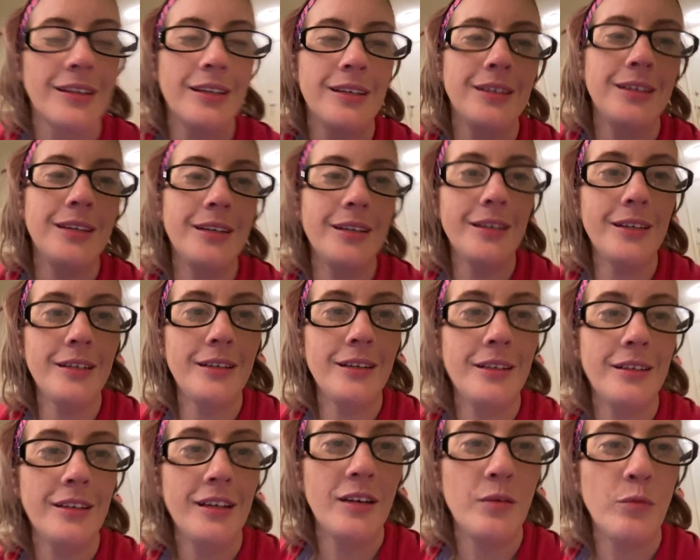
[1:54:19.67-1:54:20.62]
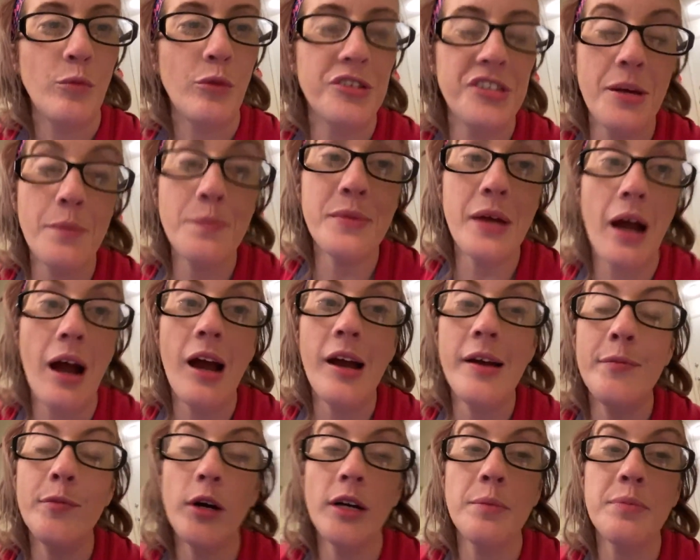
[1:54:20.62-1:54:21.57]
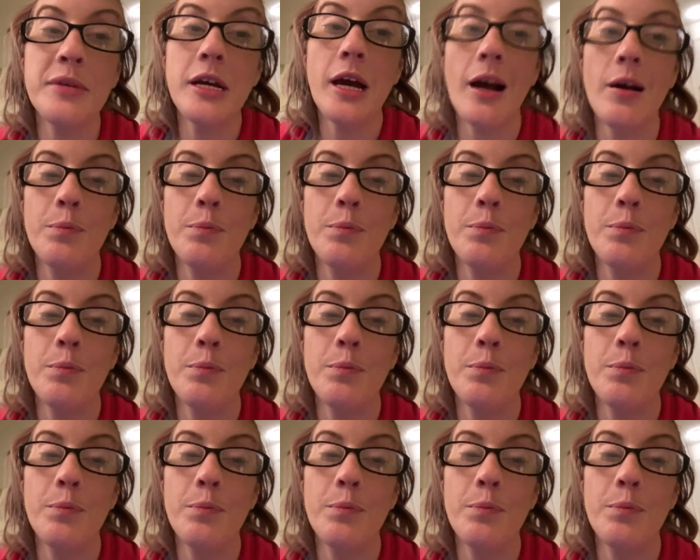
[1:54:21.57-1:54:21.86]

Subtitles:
Yeah, I want to be,